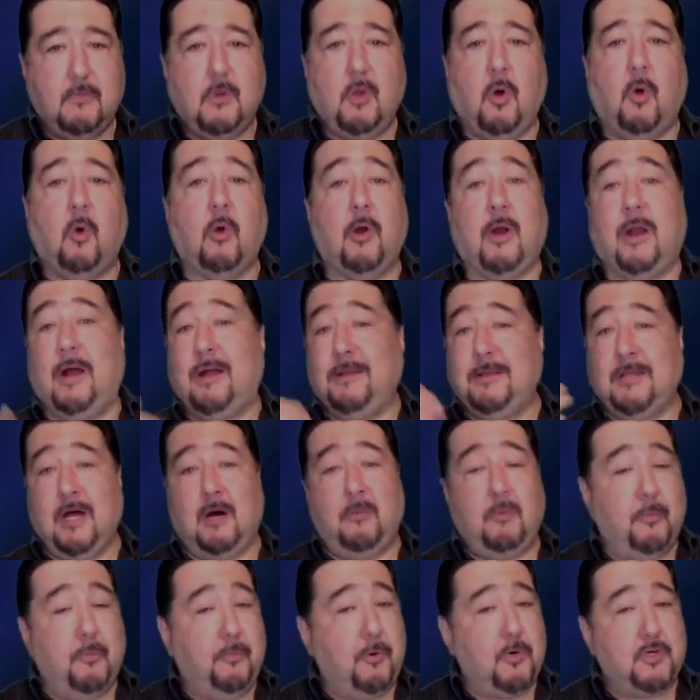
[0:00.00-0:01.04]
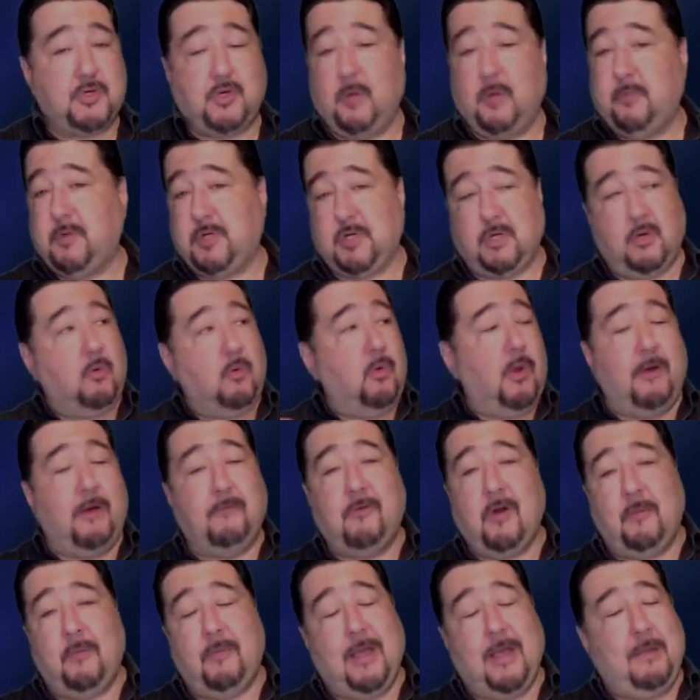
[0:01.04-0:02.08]
or a double prescription or
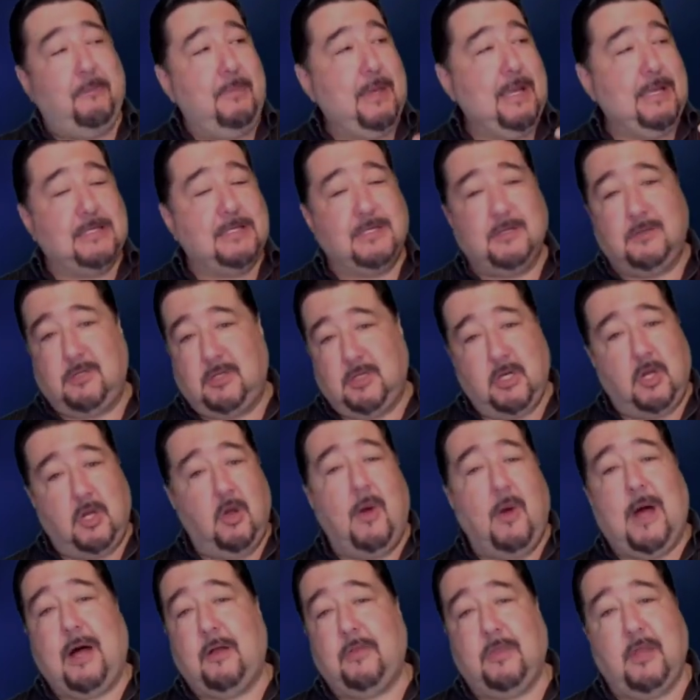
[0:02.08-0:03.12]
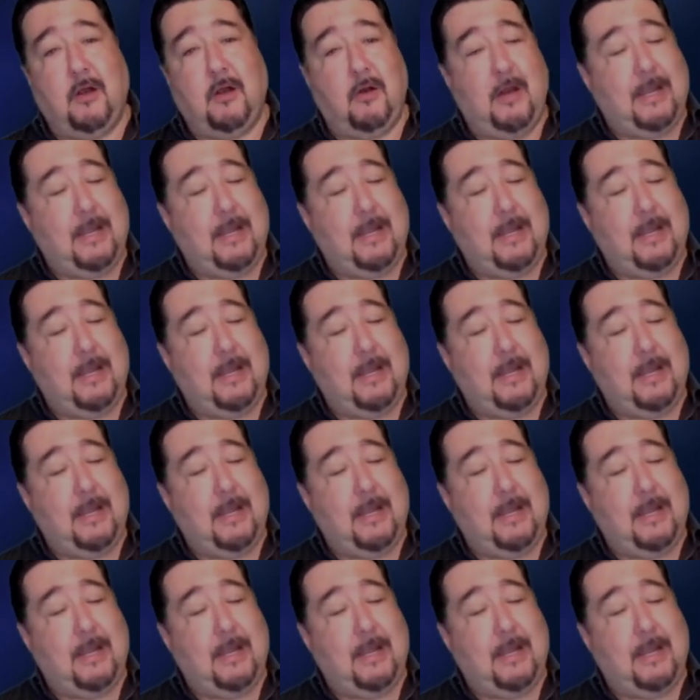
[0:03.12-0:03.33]
whatever it might be to, to go out there.